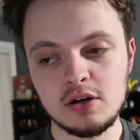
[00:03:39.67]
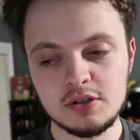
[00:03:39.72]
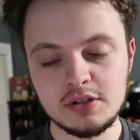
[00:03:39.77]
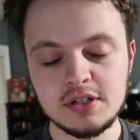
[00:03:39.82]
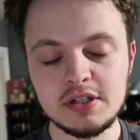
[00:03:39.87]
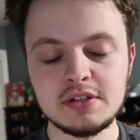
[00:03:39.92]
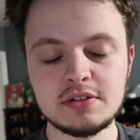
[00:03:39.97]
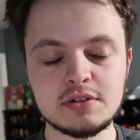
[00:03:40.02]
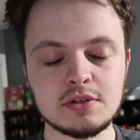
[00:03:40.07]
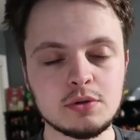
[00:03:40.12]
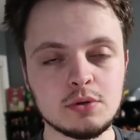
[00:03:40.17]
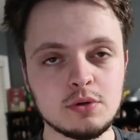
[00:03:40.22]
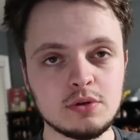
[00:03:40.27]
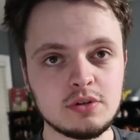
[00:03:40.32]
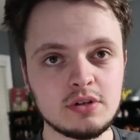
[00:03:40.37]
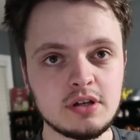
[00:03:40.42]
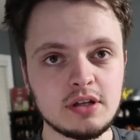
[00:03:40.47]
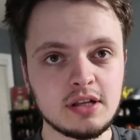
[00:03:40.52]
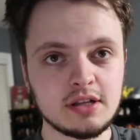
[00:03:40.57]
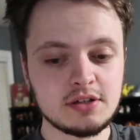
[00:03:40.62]
on
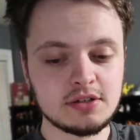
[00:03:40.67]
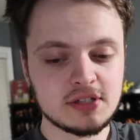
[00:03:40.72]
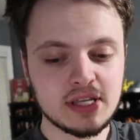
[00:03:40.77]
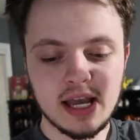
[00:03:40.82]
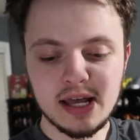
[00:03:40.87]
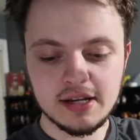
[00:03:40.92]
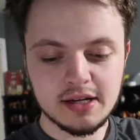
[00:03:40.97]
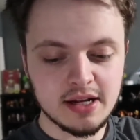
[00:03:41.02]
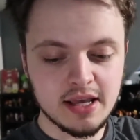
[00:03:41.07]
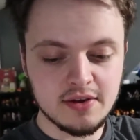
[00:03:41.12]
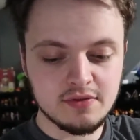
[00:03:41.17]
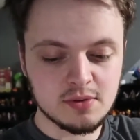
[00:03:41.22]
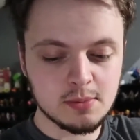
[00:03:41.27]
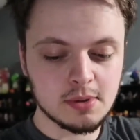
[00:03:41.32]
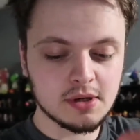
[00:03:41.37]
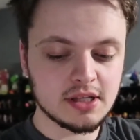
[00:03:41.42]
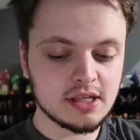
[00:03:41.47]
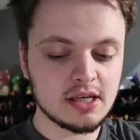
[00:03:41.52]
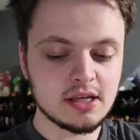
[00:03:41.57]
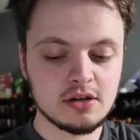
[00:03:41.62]
Discord and I just added
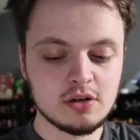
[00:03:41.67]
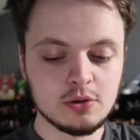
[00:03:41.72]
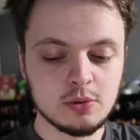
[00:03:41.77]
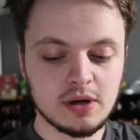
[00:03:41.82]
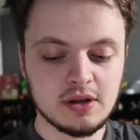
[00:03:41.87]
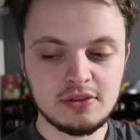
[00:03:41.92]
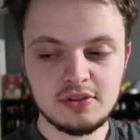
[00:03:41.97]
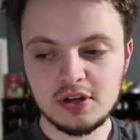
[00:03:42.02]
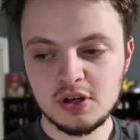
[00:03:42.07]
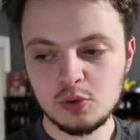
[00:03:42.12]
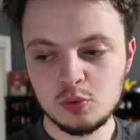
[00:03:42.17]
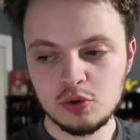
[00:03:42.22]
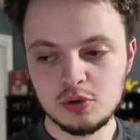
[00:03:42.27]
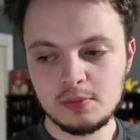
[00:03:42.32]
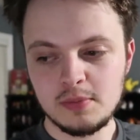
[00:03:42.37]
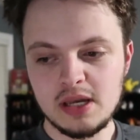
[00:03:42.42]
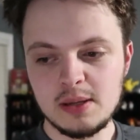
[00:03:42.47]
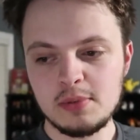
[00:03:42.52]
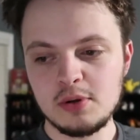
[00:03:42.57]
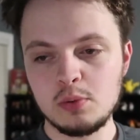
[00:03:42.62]
everybody in who I think would
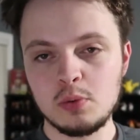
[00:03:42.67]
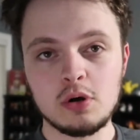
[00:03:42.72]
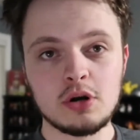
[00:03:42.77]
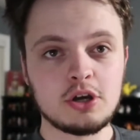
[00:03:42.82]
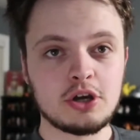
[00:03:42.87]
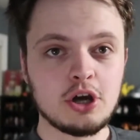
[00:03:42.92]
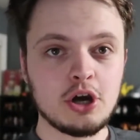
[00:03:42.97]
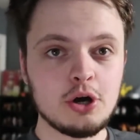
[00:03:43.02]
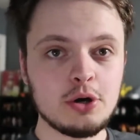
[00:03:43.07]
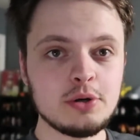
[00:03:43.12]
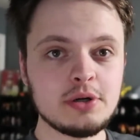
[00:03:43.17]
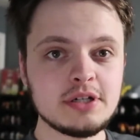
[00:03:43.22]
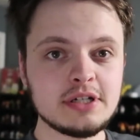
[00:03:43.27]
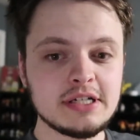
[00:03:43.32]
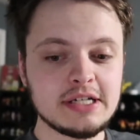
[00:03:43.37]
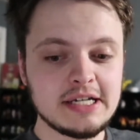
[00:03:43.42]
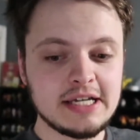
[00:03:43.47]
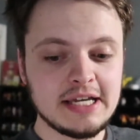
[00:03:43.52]
maybe want to go